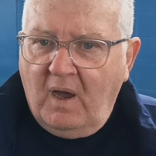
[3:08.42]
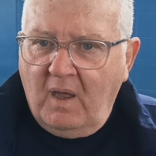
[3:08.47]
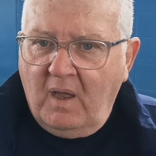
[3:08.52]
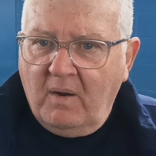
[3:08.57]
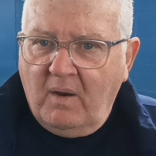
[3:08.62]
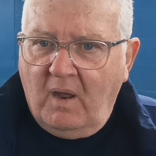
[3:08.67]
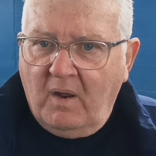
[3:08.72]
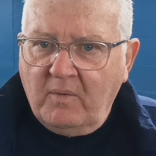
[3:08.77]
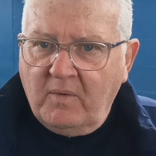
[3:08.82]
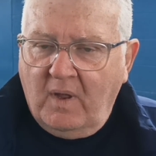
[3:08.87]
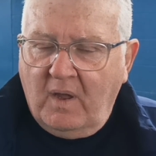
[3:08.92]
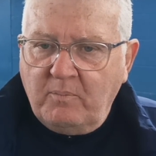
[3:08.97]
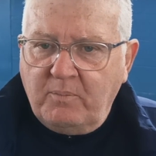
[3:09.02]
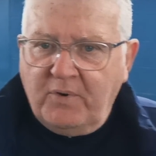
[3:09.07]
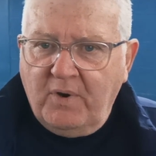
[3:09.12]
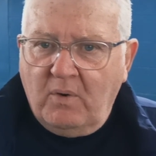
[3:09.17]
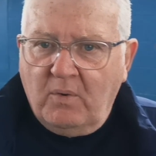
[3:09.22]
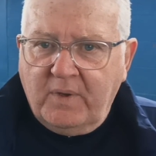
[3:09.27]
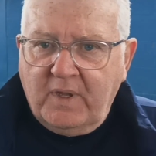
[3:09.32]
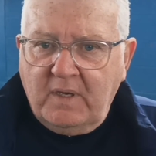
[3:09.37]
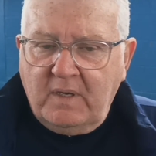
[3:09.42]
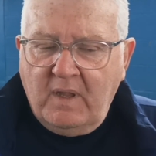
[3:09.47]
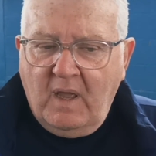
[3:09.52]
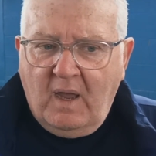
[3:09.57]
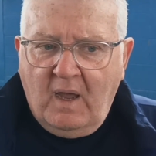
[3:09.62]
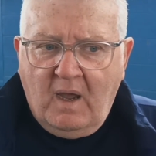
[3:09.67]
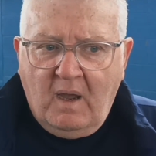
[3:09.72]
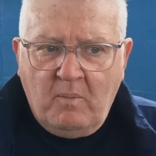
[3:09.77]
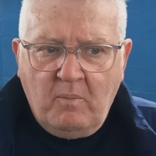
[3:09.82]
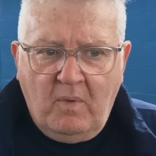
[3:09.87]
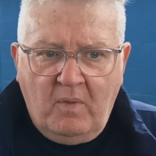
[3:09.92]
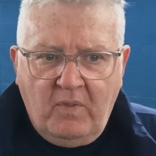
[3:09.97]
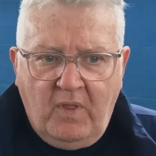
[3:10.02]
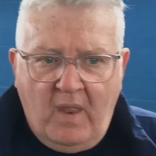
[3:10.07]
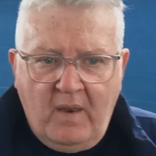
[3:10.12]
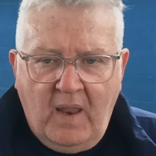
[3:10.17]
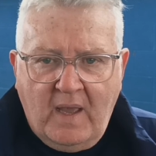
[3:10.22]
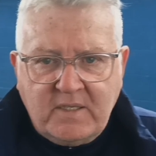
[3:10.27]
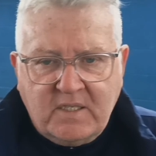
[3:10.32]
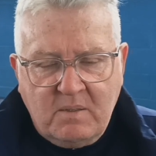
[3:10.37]
Are brilliant.
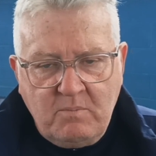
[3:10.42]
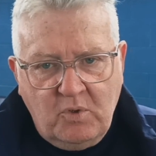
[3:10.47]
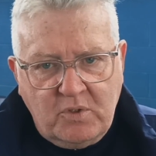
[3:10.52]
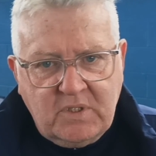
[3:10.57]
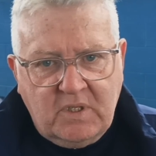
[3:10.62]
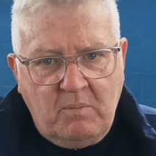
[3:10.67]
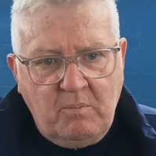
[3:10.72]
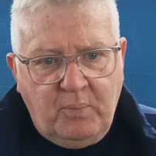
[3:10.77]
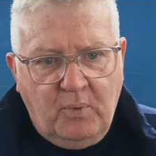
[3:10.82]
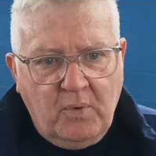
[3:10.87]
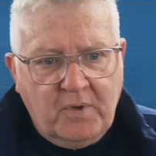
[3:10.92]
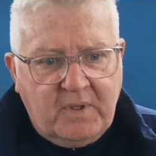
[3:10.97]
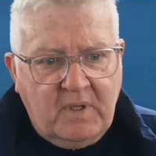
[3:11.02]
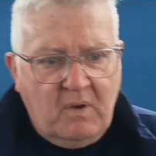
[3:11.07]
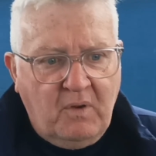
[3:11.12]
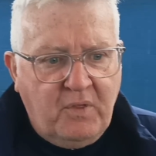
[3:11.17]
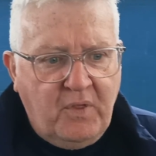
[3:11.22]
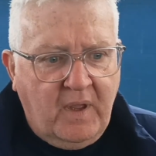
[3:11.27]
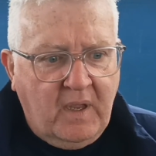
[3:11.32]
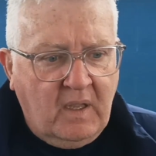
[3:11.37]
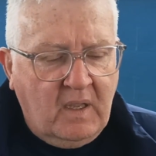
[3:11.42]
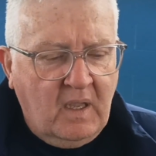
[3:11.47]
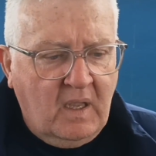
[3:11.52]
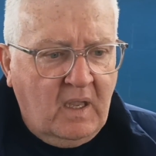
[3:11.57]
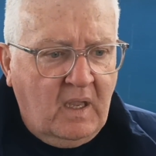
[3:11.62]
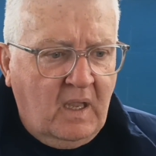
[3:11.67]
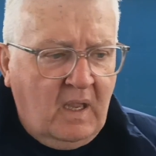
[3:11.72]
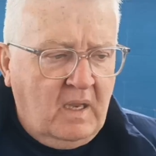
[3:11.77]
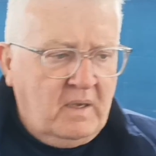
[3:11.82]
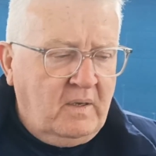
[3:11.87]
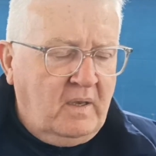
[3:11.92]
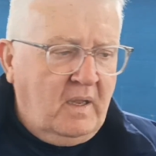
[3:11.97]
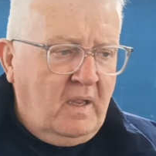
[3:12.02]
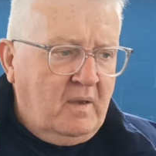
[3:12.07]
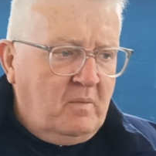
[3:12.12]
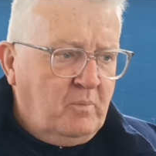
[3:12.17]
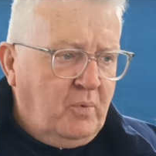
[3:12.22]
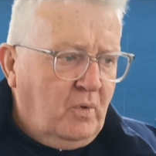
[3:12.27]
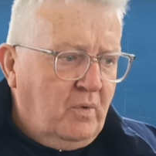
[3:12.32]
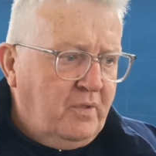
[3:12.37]
And that's the most important thing
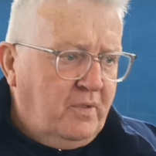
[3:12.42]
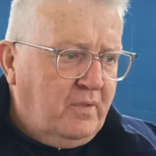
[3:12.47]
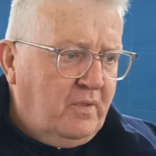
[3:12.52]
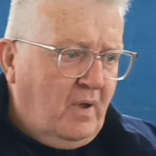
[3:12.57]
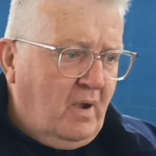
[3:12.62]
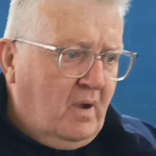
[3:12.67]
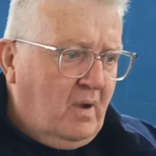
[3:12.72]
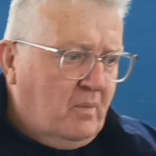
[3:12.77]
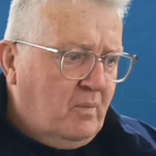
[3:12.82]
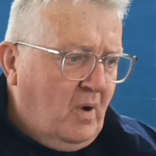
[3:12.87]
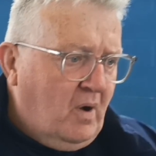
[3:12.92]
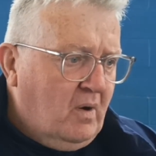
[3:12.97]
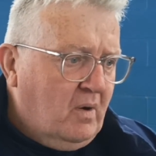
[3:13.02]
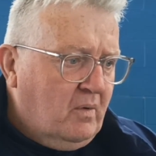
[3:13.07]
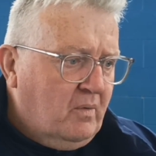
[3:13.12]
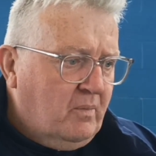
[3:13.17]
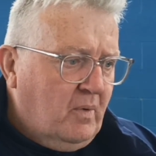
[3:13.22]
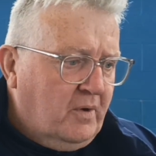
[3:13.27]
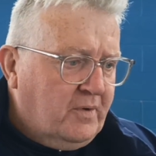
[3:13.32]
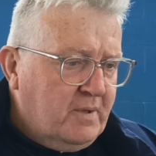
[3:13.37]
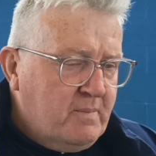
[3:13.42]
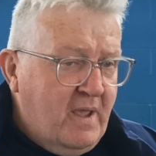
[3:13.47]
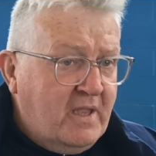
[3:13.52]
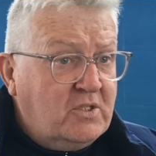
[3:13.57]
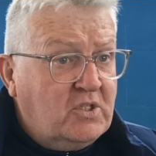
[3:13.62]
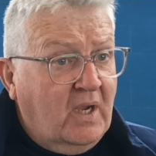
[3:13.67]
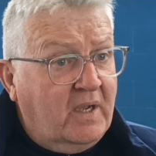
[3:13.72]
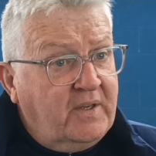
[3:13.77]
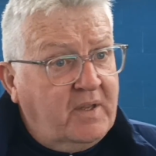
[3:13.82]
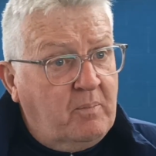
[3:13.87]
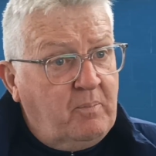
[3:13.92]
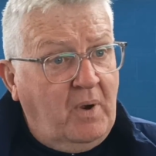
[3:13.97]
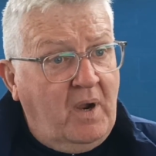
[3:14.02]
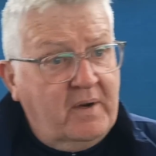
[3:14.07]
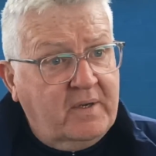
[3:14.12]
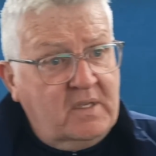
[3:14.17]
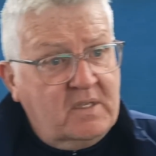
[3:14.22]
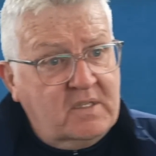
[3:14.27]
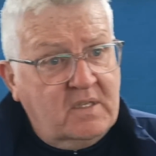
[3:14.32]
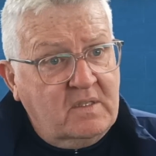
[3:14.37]
in both our dementia and our
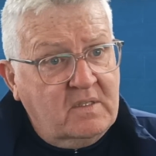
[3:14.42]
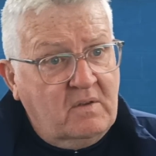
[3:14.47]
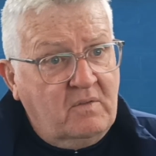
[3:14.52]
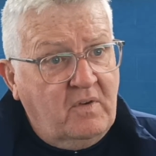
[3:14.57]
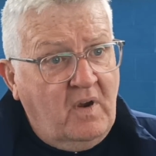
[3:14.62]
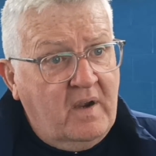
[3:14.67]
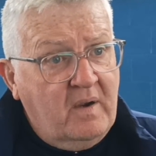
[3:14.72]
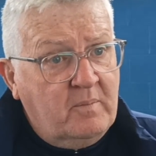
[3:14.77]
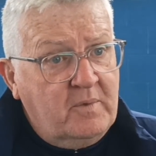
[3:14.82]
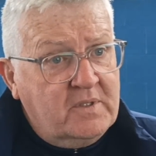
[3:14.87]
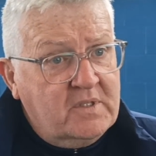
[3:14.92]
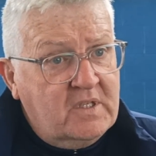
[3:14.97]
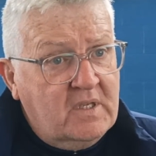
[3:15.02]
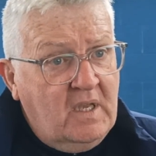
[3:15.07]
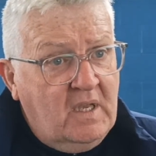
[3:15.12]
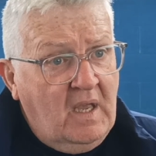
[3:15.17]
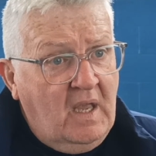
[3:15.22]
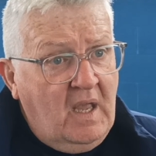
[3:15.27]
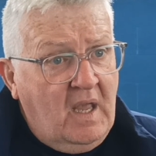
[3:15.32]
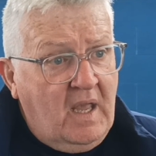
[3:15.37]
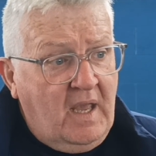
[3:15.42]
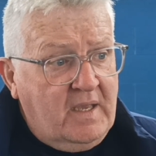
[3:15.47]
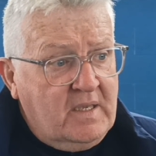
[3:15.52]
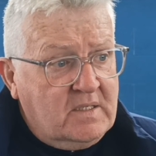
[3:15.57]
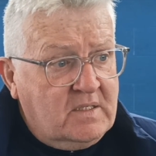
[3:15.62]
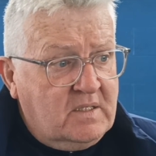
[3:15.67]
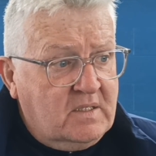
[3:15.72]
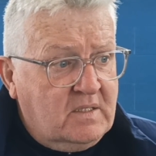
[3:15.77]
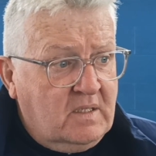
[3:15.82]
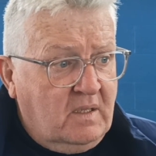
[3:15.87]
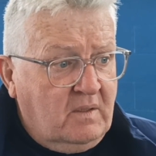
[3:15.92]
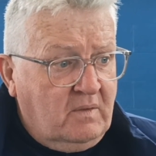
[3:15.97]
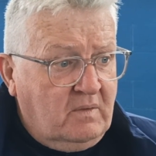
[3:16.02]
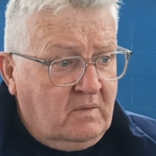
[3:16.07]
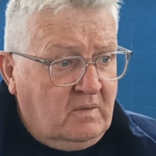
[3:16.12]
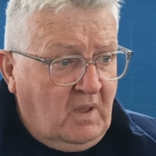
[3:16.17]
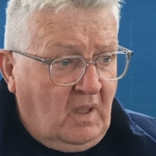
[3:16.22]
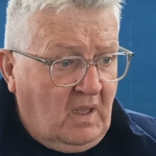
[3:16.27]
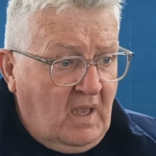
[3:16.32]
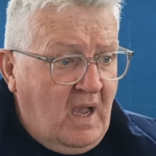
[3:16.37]
Parkinson's environments, is
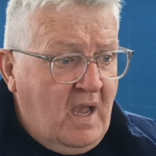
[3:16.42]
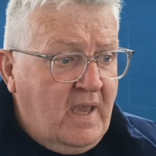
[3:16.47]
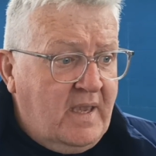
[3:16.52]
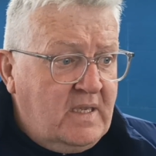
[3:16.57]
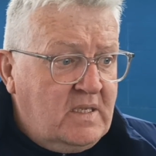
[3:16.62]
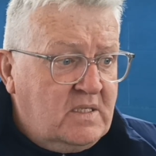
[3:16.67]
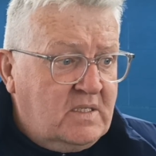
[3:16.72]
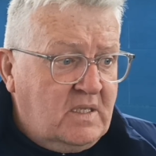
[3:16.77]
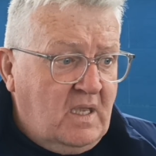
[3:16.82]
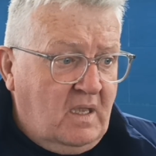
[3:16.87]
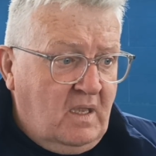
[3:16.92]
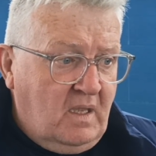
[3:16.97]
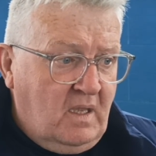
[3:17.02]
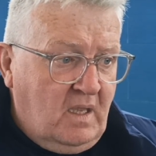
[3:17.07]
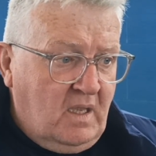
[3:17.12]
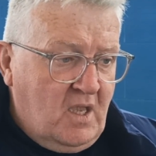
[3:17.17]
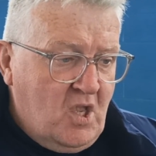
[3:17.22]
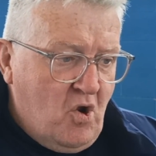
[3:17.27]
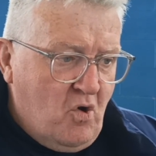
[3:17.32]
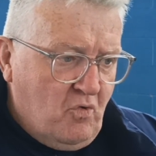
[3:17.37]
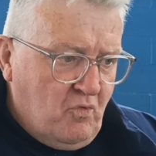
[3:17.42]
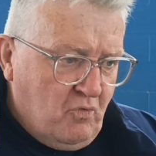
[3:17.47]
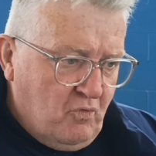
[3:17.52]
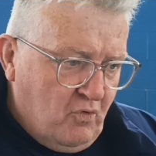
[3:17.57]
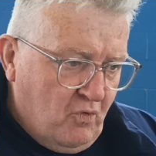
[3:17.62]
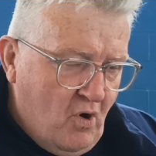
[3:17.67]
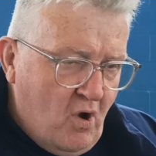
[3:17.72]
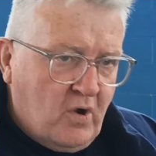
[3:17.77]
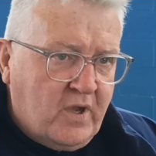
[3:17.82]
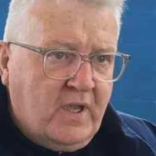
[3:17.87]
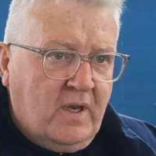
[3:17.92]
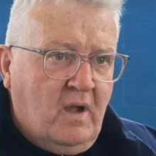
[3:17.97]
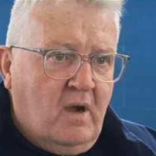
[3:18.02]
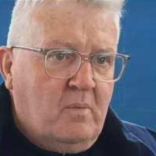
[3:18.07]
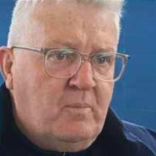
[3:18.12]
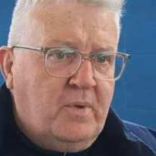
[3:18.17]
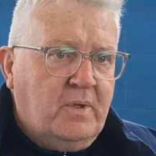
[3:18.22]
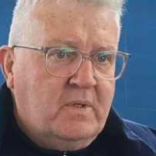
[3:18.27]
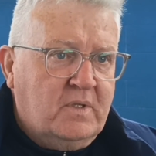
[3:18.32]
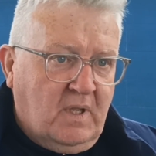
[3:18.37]
the guys rocking
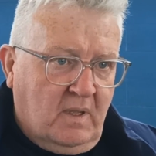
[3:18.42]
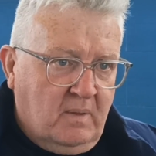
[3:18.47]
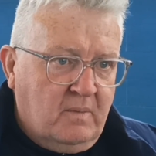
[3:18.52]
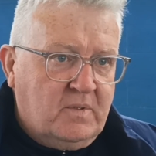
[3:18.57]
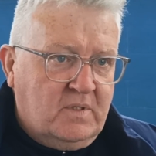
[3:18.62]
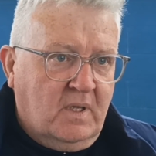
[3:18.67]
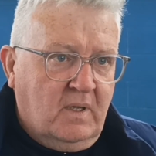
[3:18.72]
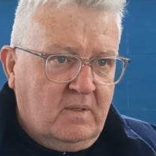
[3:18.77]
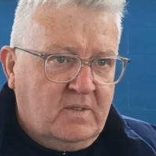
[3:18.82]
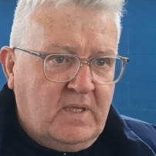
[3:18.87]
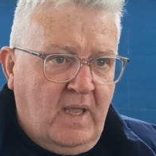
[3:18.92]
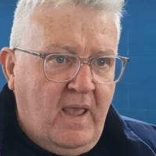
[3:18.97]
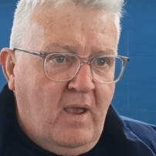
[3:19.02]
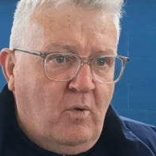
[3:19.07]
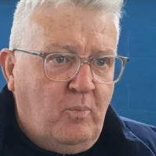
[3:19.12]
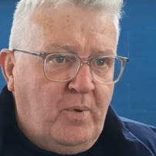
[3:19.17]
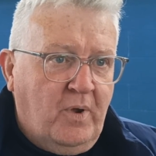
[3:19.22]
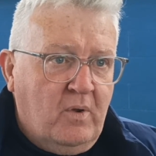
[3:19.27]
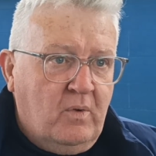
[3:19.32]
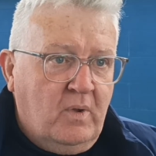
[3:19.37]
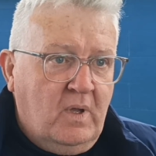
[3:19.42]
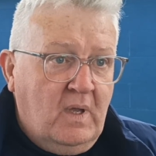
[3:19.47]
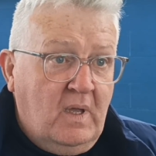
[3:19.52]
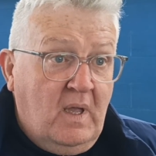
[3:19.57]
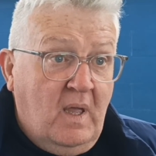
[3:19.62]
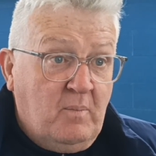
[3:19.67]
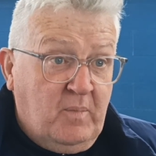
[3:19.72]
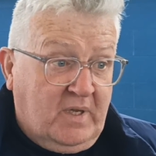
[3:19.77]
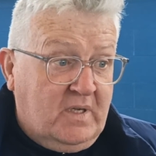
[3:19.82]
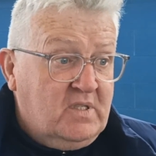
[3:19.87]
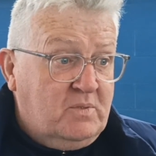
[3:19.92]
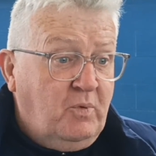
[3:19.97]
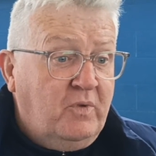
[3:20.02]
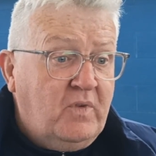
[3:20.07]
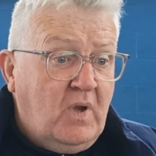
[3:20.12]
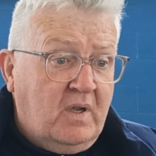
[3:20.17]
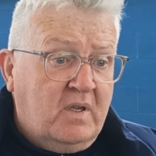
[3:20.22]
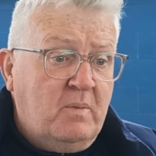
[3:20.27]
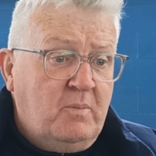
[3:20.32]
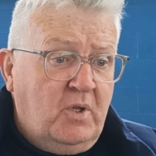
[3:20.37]
up to help out, because we've
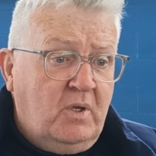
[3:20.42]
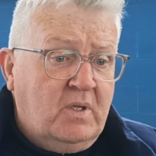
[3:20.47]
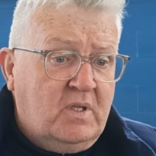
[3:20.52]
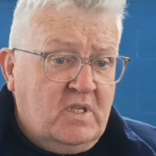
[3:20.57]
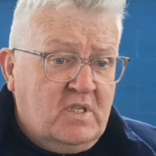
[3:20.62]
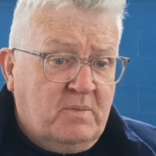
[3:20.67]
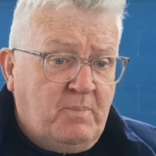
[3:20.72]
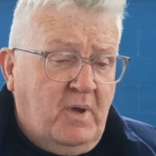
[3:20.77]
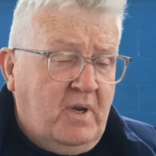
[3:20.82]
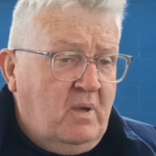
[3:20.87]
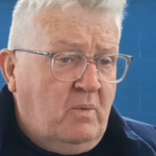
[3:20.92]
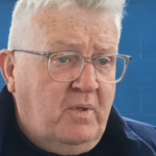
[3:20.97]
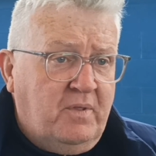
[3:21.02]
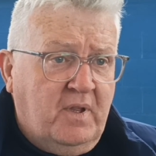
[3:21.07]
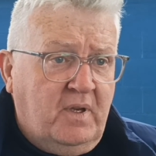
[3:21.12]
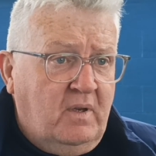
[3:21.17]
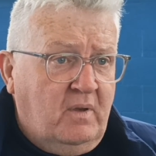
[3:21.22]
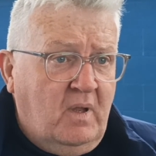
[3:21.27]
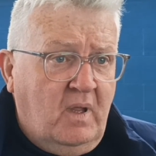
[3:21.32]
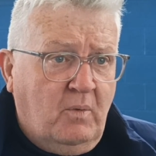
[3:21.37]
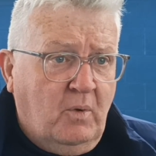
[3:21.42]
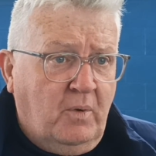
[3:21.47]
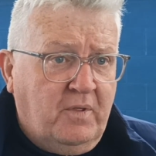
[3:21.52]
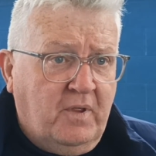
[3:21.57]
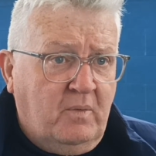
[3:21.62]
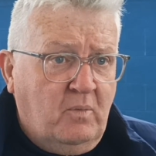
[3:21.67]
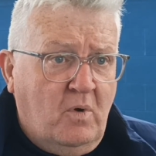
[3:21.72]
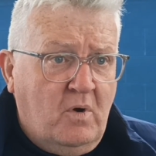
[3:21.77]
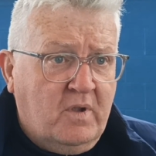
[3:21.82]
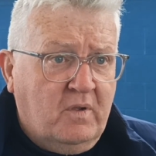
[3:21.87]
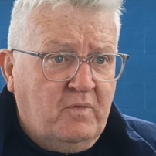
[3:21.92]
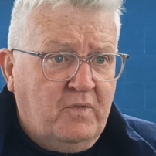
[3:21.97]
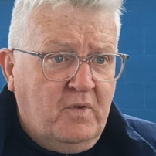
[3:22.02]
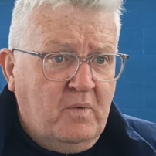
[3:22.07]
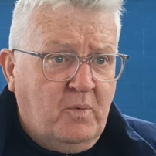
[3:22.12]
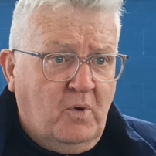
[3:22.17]
got a community spirit within walking football.